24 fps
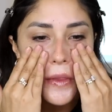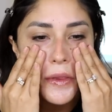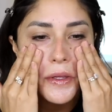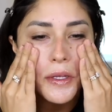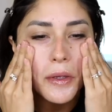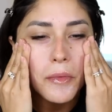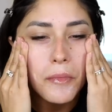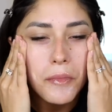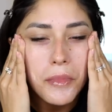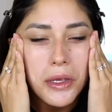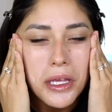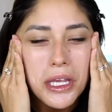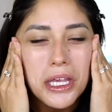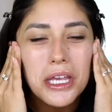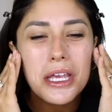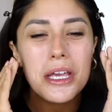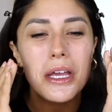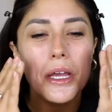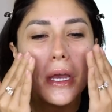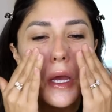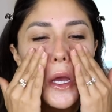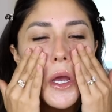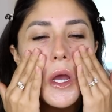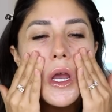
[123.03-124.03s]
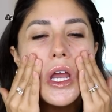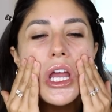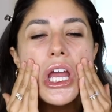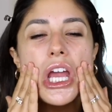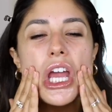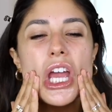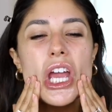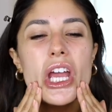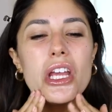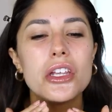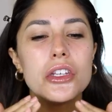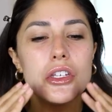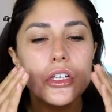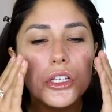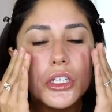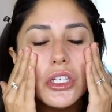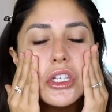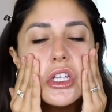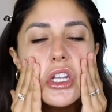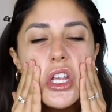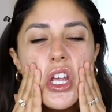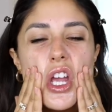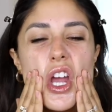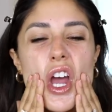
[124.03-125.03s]
To me, it
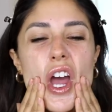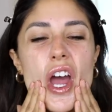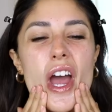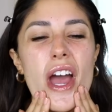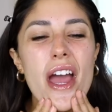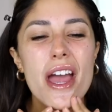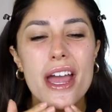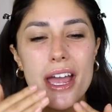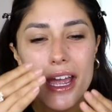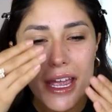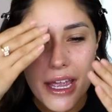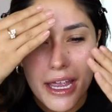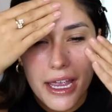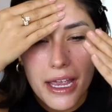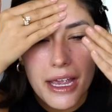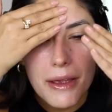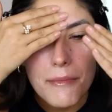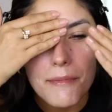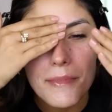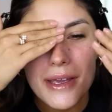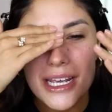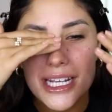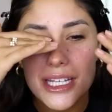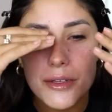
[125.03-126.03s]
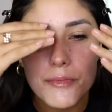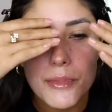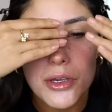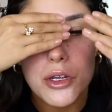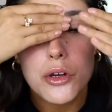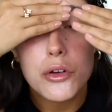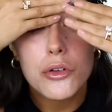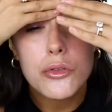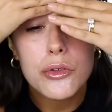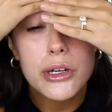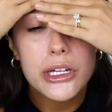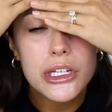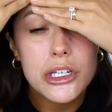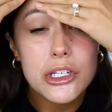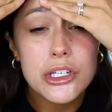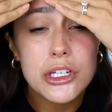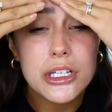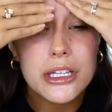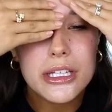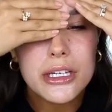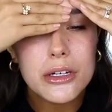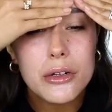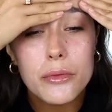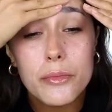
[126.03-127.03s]
just it makes me cringe a
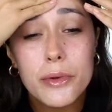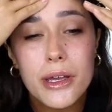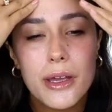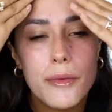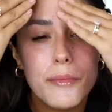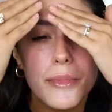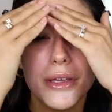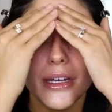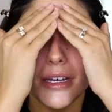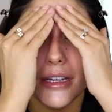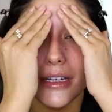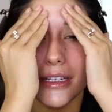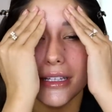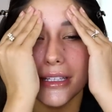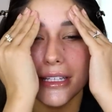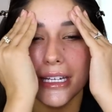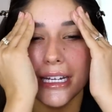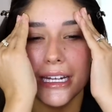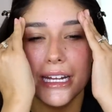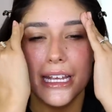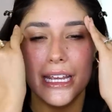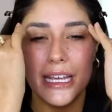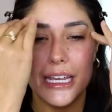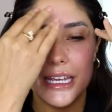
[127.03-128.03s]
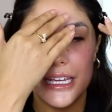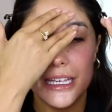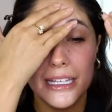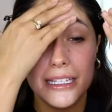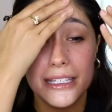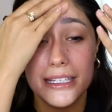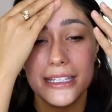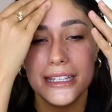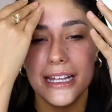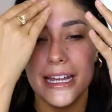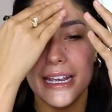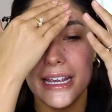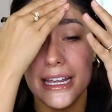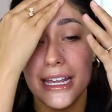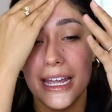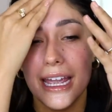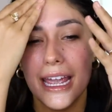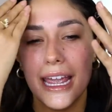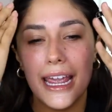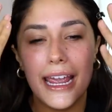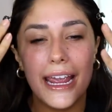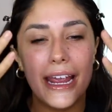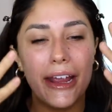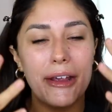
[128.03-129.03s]
little bit because it is like
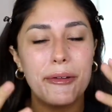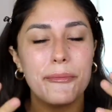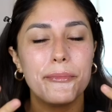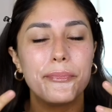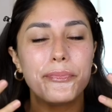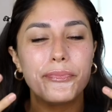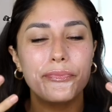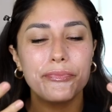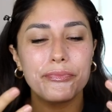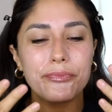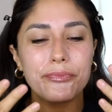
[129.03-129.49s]
a